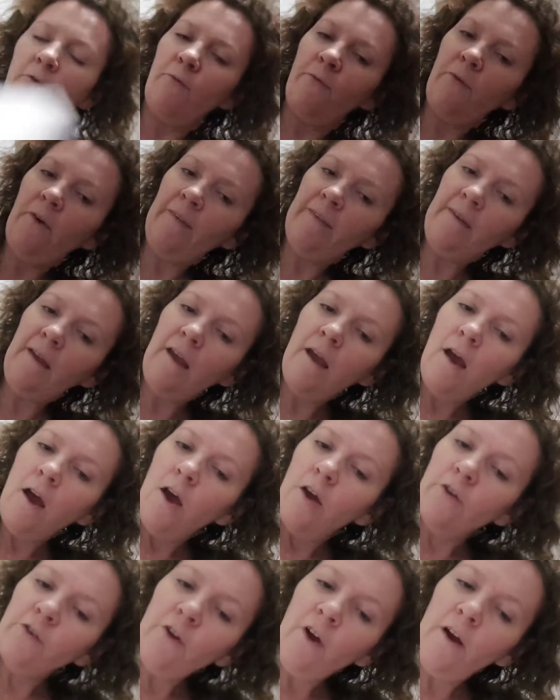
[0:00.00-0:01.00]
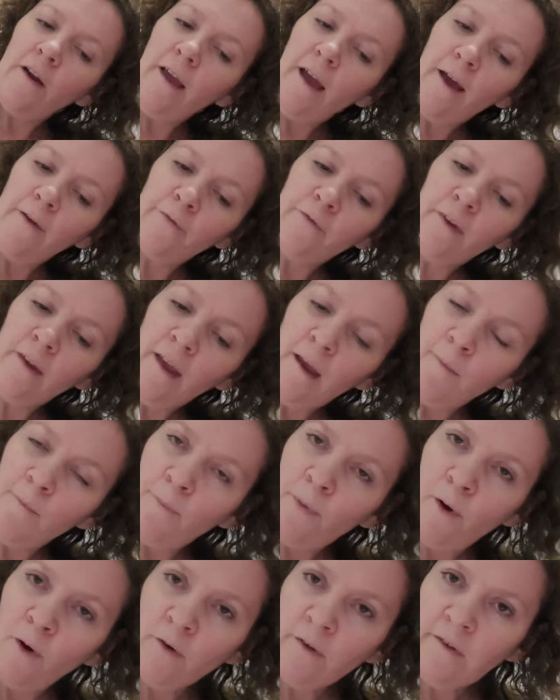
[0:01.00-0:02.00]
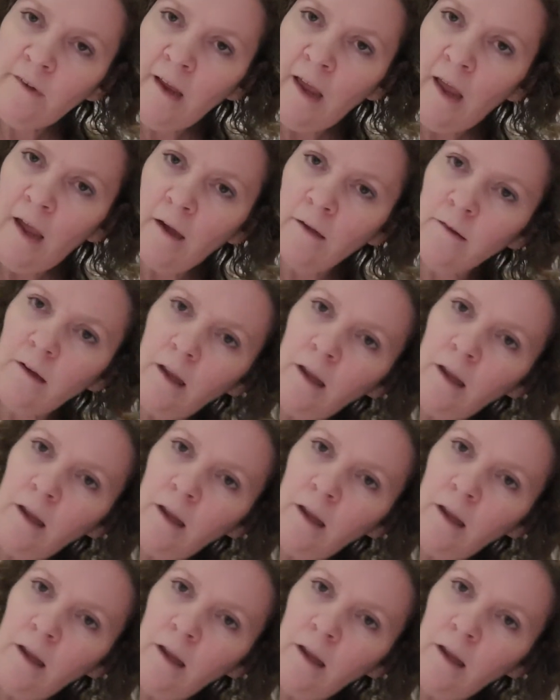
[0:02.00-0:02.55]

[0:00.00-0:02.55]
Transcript: fuzzy. Don't have to get bogged down